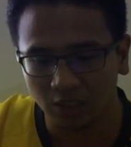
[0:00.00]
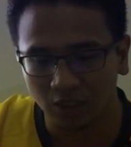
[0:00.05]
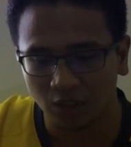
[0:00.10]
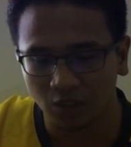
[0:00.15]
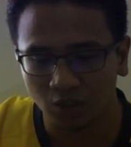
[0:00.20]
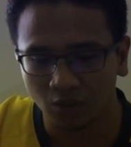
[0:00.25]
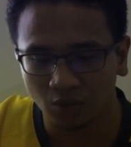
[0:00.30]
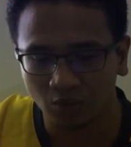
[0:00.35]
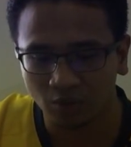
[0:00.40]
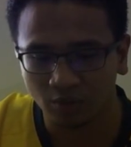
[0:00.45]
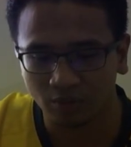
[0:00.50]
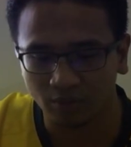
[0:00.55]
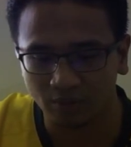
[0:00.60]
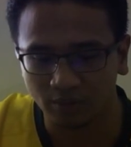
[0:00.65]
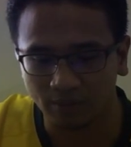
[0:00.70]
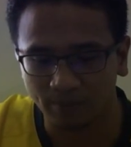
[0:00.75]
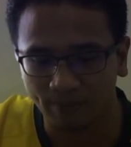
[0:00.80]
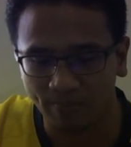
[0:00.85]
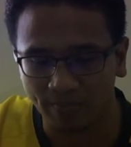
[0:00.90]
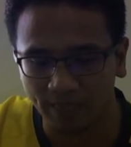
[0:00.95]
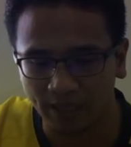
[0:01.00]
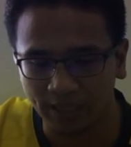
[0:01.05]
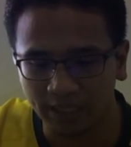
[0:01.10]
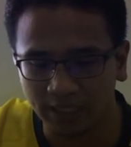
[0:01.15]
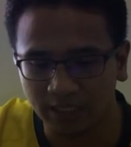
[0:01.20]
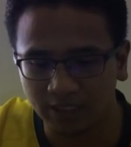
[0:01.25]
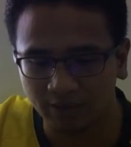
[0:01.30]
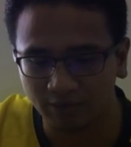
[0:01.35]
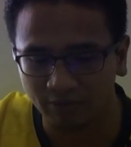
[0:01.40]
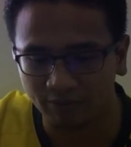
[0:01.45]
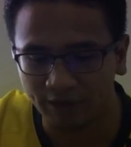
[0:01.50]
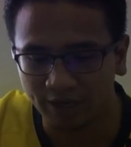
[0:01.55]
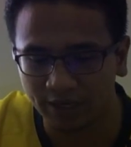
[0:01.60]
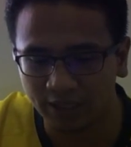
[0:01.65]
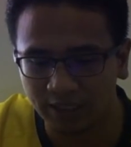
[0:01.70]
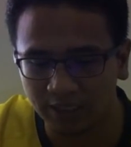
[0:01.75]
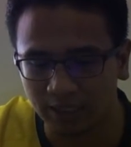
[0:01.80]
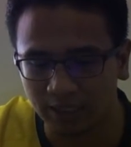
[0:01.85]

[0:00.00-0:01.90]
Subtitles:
so it is very